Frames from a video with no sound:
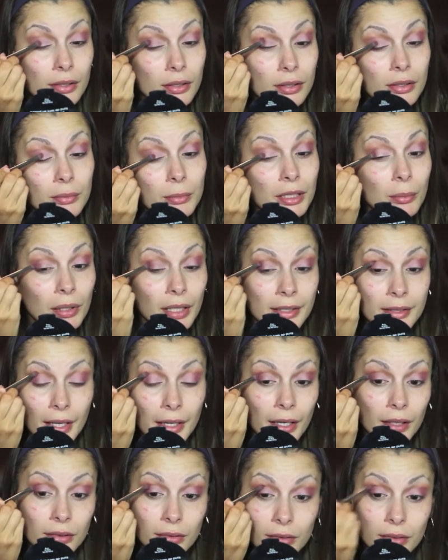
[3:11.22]
Picking up the
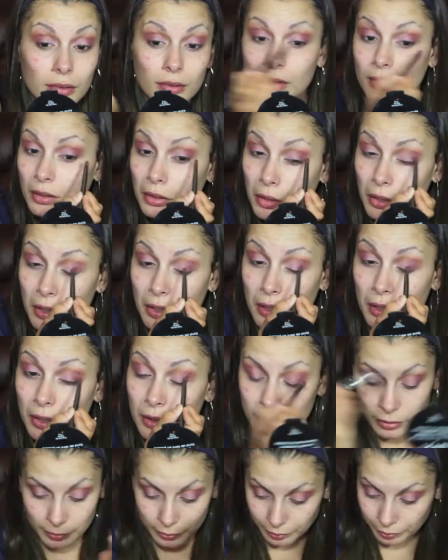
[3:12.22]
fluffy brush again,
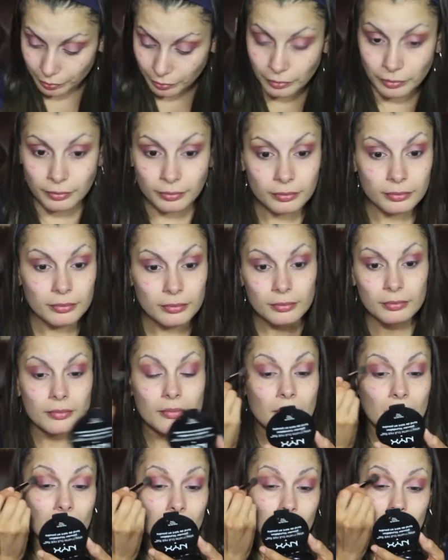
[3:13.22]
just blending
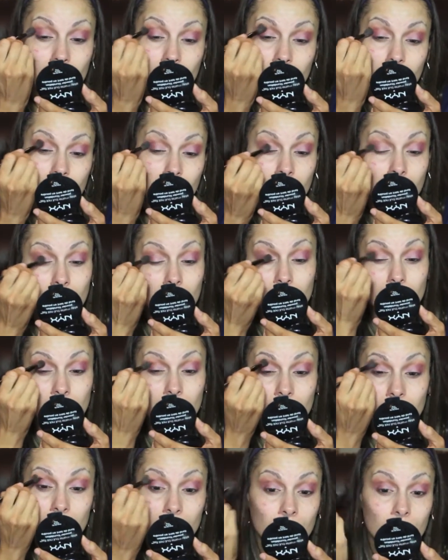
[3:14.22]
out any
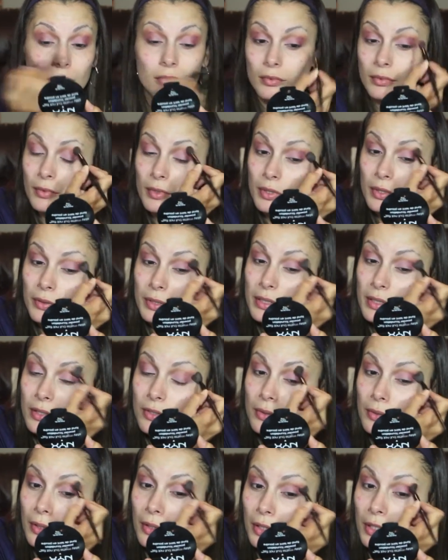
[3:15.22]
possible harsh
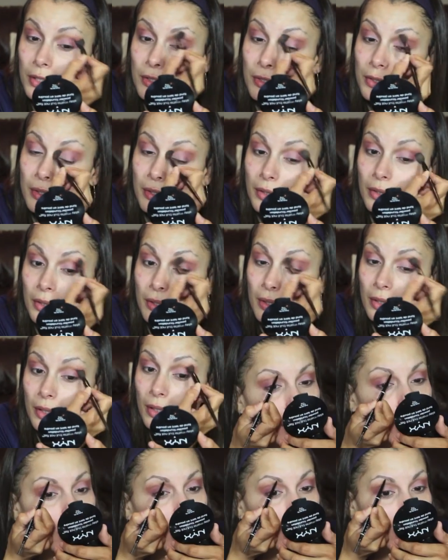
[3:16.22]
lines that I might
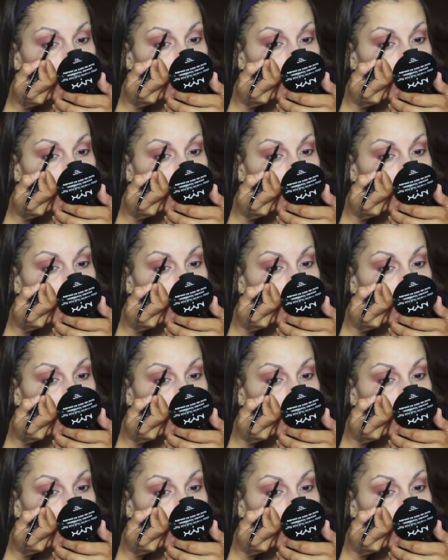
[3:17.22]
have.